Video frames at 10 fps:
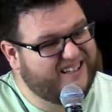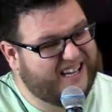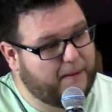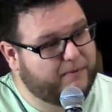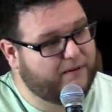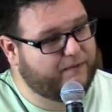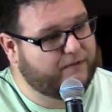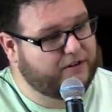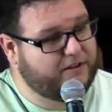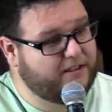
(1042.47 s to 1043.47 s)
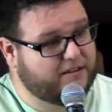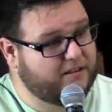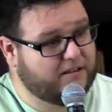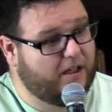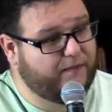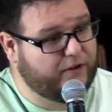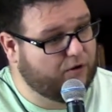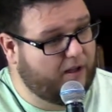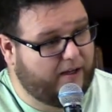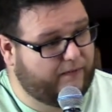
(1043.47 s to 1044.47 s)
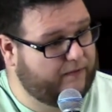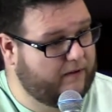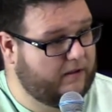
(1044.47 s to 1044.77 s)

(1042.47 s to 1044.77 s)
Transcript: depth of Jesus' love in your life.